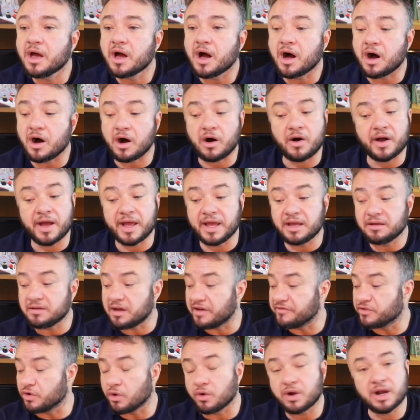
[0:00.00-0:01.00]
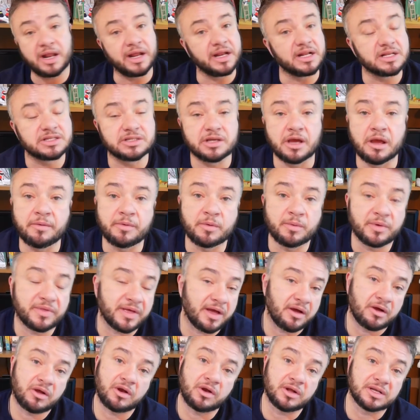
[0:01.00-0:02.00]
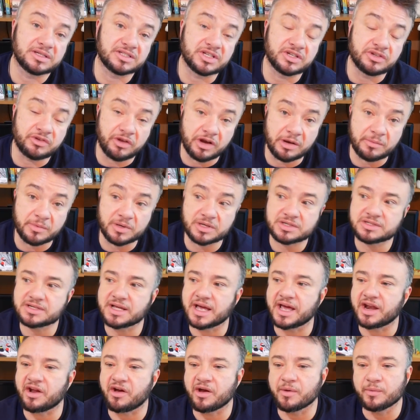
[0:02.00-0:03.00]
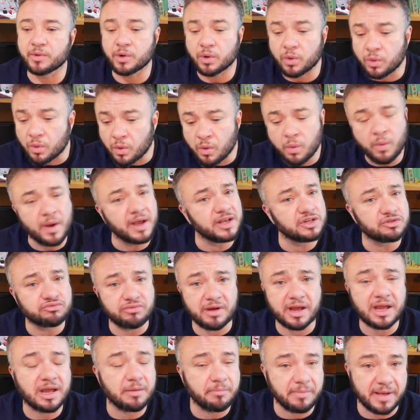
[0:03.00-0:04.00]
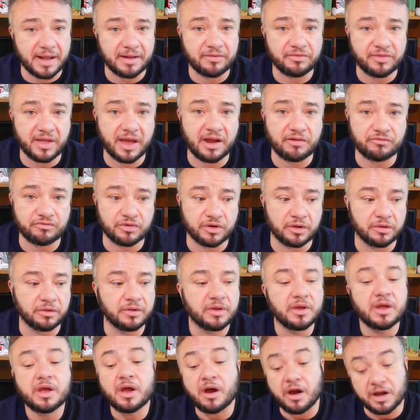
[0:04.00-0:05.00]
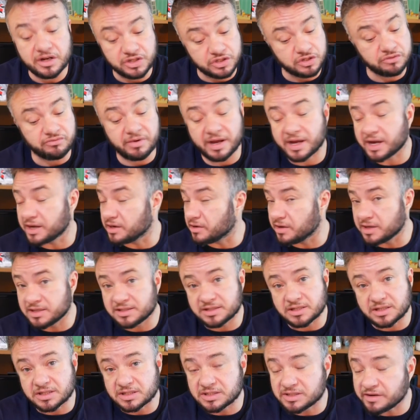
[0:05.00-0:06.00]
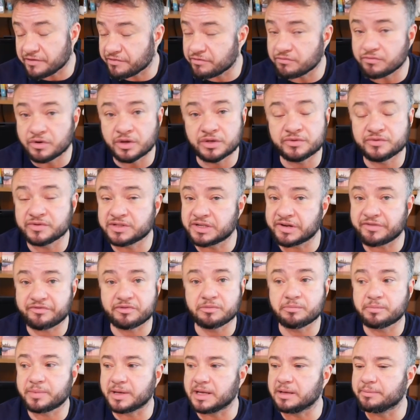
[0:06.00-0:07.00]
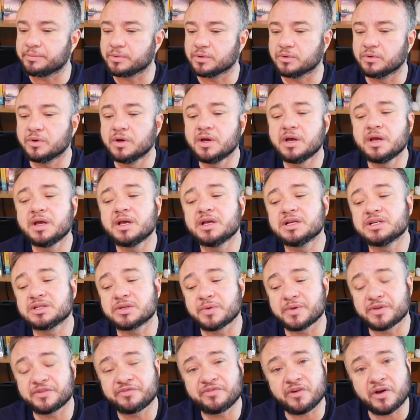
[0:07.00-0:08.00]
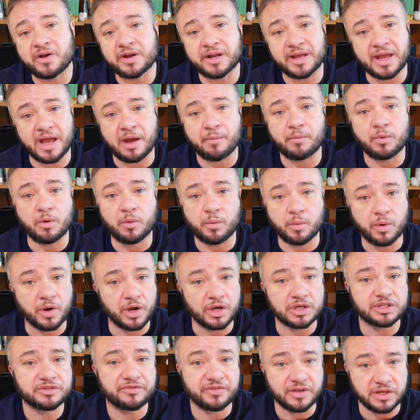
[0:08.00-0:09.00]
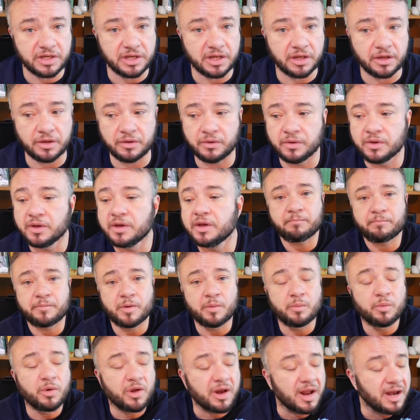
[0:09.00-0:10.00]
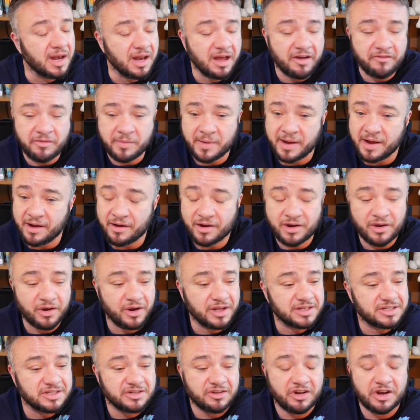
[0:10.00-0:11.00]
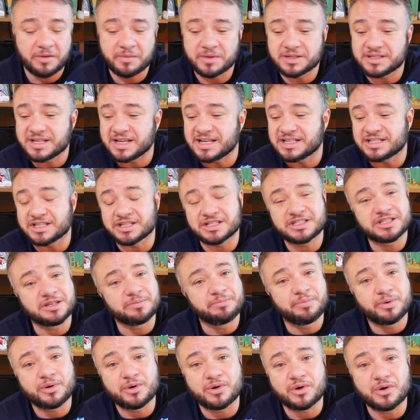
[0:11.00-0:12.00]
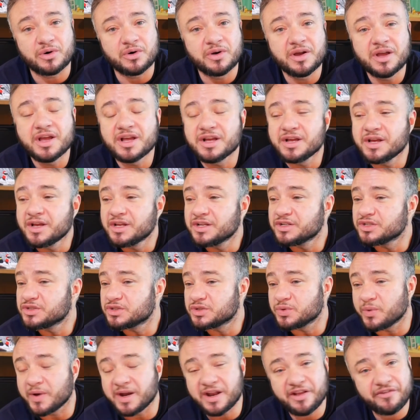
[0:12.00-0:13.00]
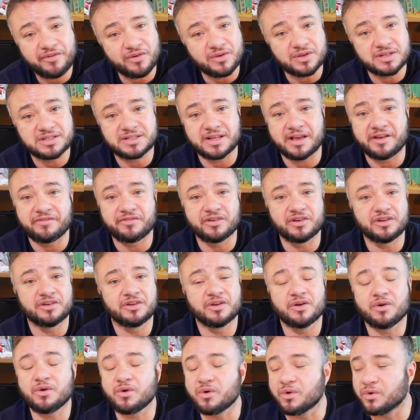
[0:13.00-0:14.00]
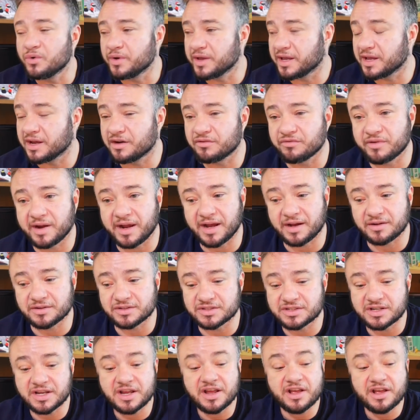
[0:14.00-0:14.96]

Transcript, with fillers: I have got clean and sober with Alcoholics Anonymous, and I will always recommend that route. I do recognise that there's different routes for different people, so it's finding out what works for you. But what I love about Alcoholics Anonymous is the support 24 7, all year round